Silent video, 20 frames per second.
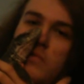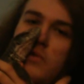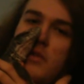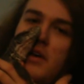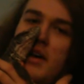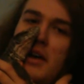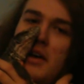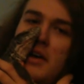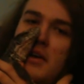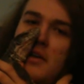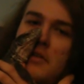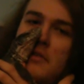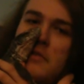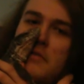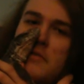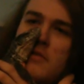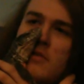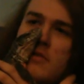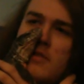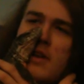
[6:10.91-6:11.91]
the
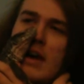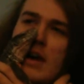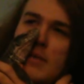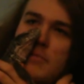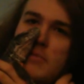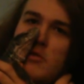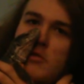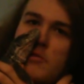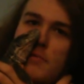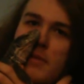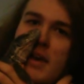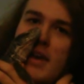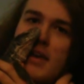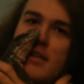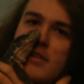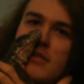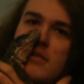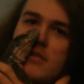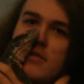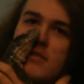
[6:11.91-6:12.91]
time you
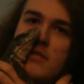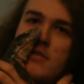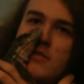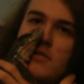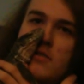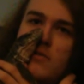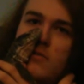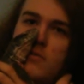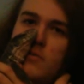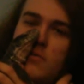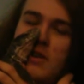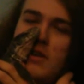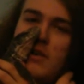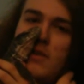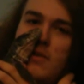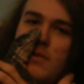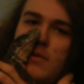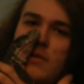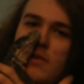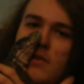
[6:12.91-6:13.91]
spend
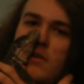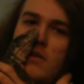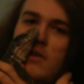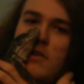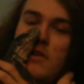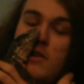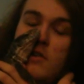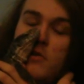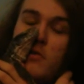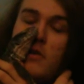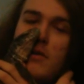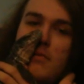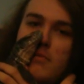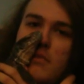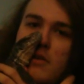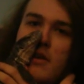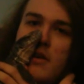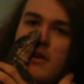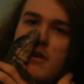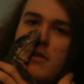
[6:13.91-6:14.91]
with your
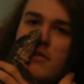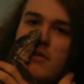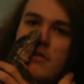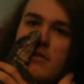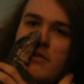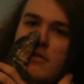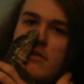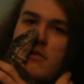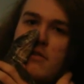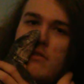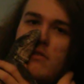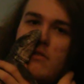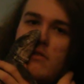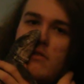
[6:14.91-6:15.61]
reptiles